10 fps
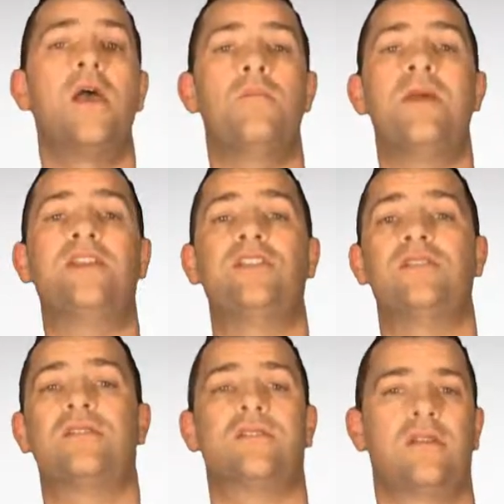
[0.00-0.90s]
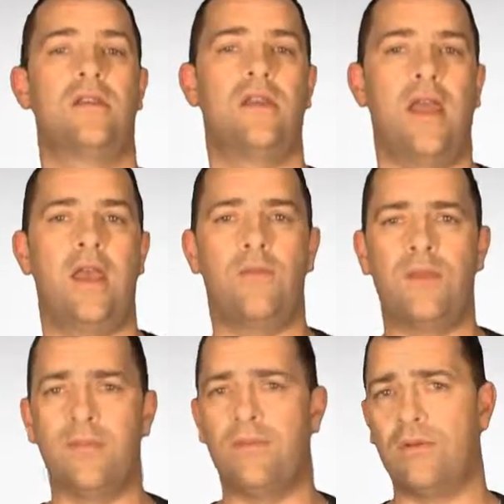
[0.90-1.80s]
Measures, how
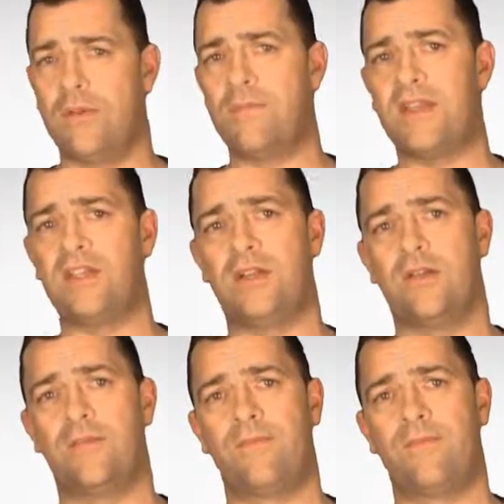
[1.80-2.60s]
people are measured.